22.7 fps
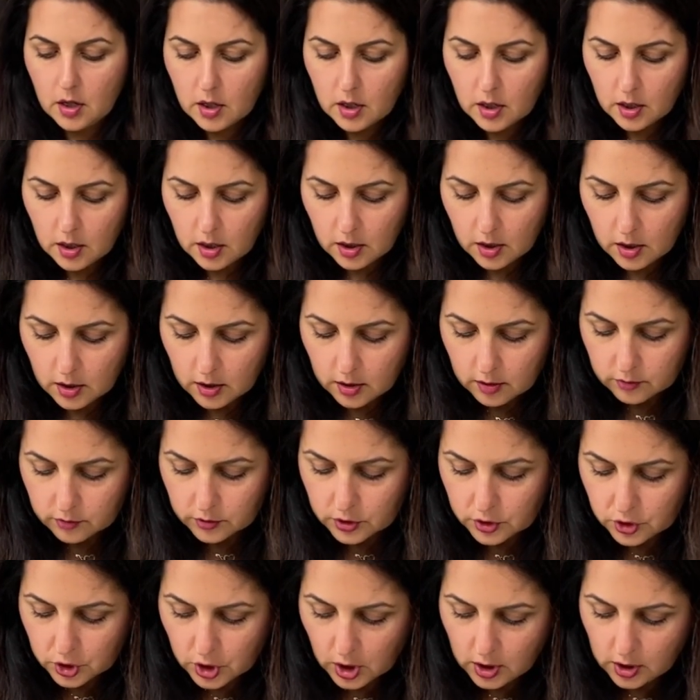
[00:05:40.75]
And we'll
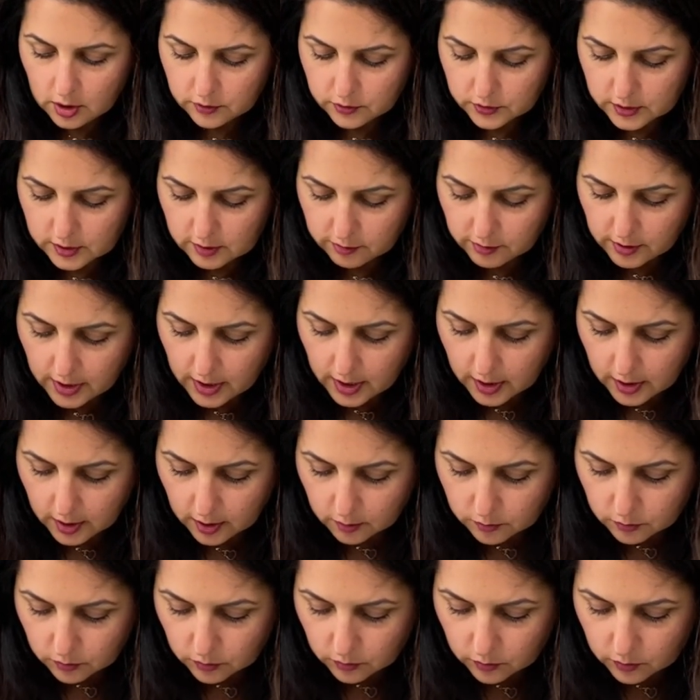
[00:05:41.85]
plug it in on the front
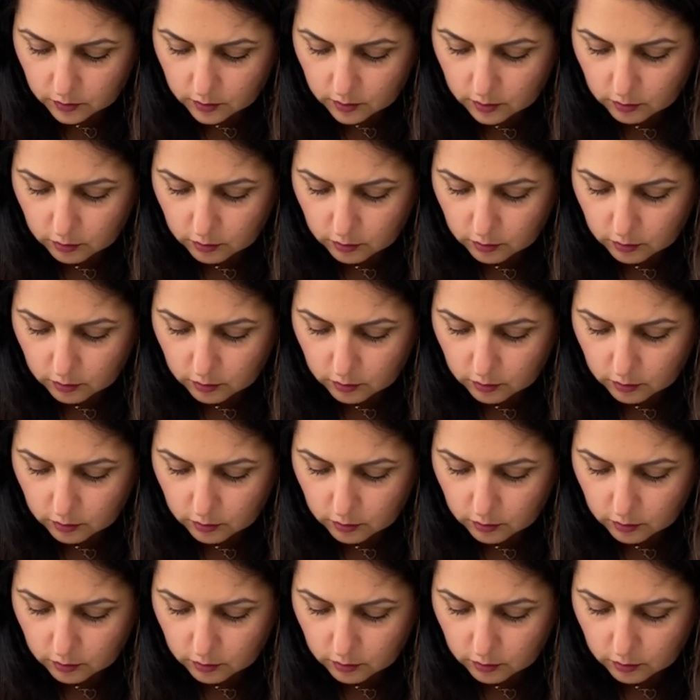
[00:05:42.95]
side.